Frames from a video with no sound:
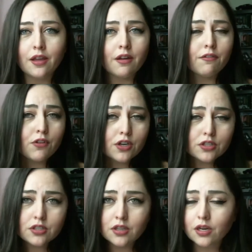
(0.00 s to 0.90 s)

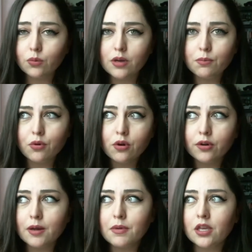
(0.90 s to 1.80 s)
First, they're
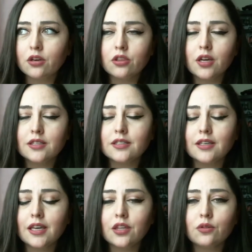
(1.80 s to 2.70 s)
reprogramming your thoughts to
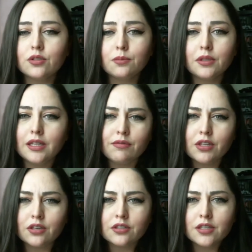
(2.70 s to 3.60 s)
get you to believe in
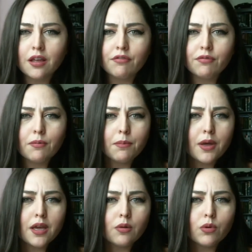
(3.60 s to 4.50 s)
yourself.
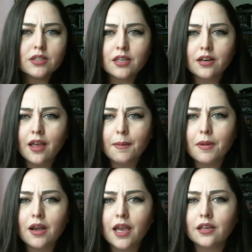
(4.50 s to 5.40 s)
But what's going to
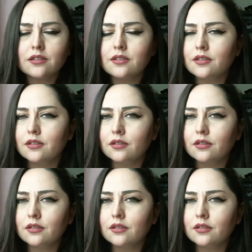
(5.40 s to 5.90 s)
happen next?